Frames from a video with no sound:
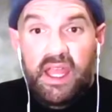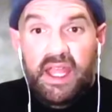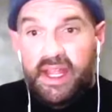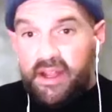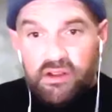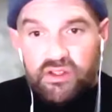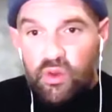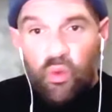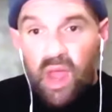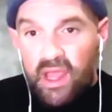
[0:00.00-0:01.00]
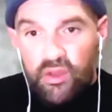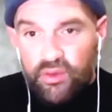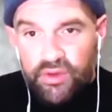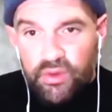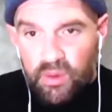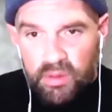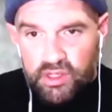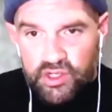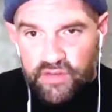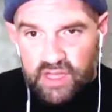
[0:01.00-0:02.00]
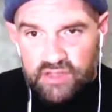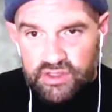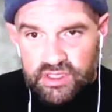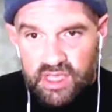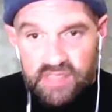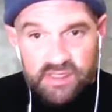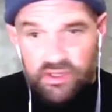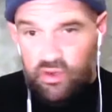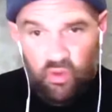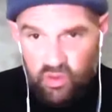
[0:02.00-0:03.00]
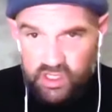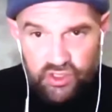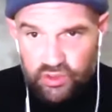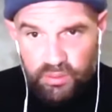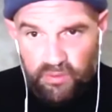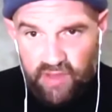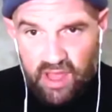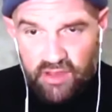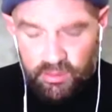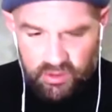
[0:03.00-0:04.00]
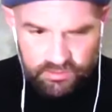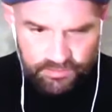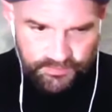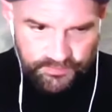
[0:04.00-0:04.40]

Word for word: "Here's the way you do a bunch of exercises" is super valuable.